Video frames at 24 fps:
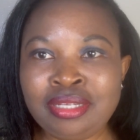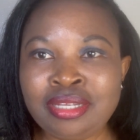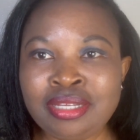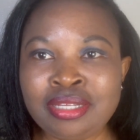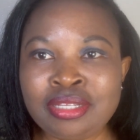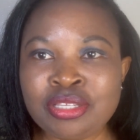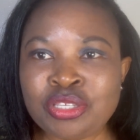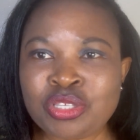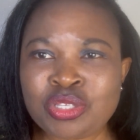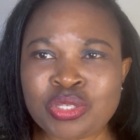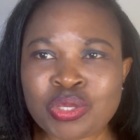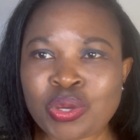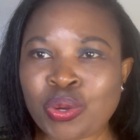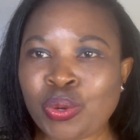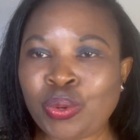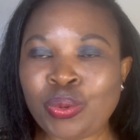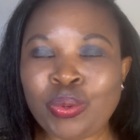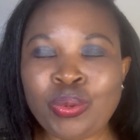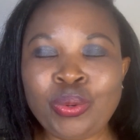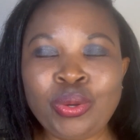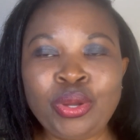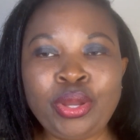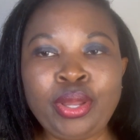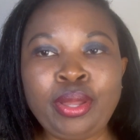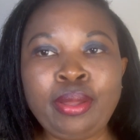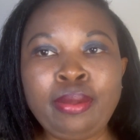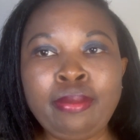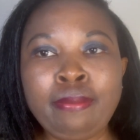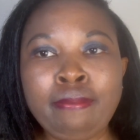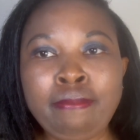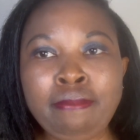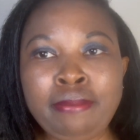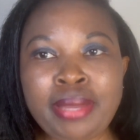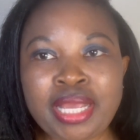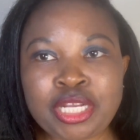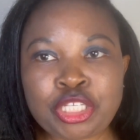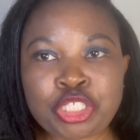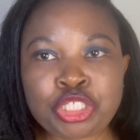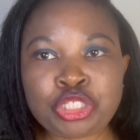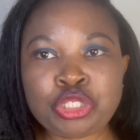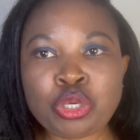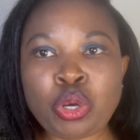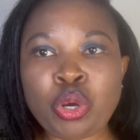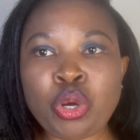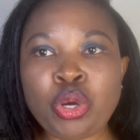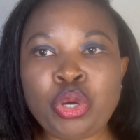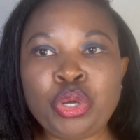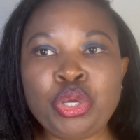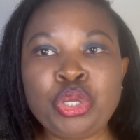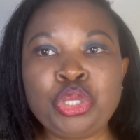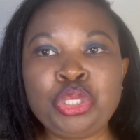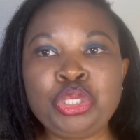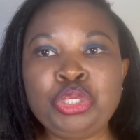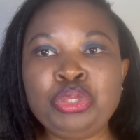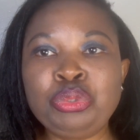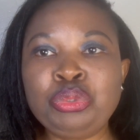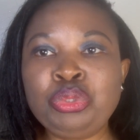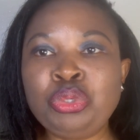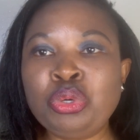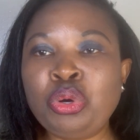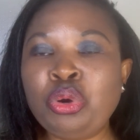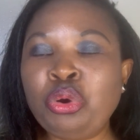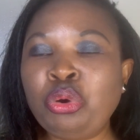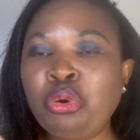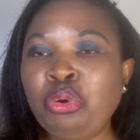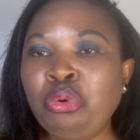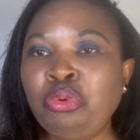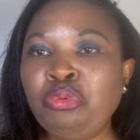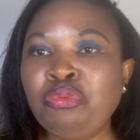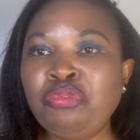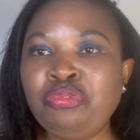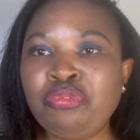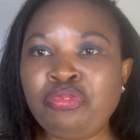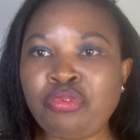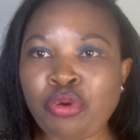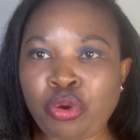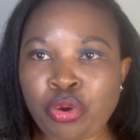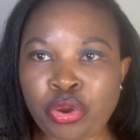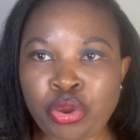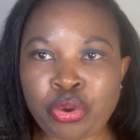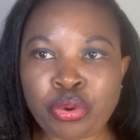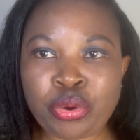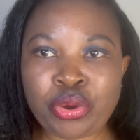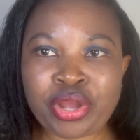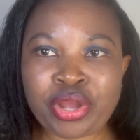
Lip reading: So make sure you go for your